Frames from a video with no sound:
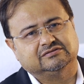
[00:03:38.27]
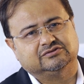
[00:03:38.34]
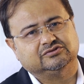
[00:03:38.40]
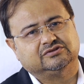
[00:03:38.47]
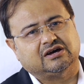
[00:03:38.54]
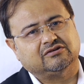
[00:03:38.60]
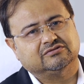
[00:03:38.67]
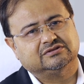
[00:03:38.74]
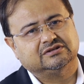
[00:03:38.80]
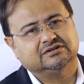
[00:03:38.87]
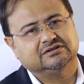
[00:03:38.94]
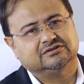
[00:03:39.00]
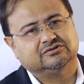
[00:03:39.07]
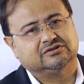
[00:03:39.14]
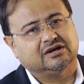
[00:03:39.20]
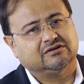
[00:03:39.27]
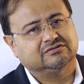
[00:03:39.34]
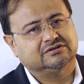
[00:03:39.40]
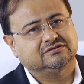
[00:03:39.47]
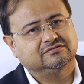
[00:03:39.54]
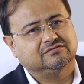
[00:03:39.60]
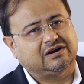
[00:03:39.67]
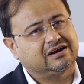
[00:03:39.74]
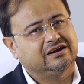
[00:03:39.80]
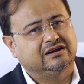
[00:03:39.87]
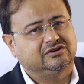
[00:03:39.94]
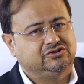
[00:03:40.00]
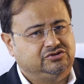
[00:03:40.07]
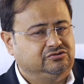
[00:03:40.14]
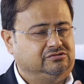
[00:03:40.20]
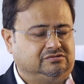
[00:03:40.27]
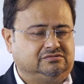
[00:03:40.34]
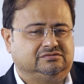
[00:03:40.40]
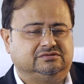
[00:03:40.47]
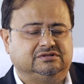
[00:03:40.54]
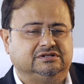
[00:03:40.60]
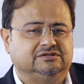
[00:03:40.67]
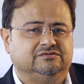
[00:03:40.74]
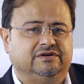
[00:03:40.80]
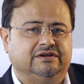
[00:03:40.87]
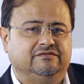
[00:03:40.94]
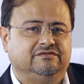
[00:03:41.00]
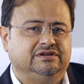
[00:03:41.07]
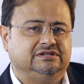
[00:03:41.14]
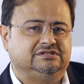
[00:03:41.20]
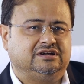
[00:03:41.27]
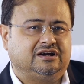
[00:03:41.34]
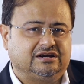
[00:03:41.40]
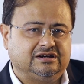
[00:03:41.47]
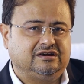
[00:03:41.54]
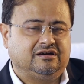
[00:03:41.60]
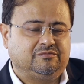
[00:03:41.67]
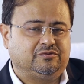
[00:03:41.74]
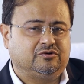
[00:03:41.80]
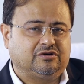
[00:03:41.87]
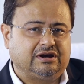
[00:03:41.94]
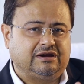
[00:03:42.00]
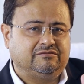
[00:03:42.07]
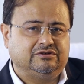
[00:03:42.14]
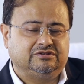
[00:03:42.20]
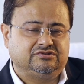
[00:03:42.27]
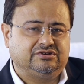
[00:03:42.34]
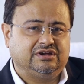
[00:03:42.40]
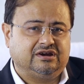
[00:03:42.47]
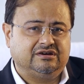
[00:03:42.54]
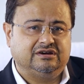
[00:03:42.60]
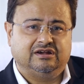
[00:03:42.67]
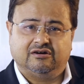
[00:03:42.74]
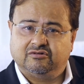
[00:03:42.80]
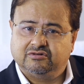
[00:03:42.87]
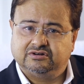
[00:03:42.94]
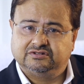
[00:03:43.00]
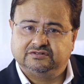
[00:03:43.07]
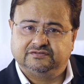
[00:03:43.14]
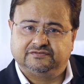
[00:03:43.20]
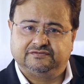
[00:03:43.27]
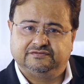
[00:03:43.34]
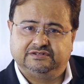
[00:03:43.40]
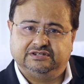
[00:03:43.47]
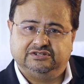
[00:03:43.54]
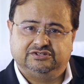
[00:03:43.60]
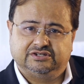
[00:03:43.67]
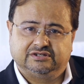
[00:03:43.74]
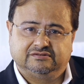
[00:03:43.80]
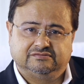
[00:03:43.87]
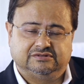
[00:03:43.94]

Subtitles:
2000, 2001 and 2 is when we started our program with 300 hours of teaching.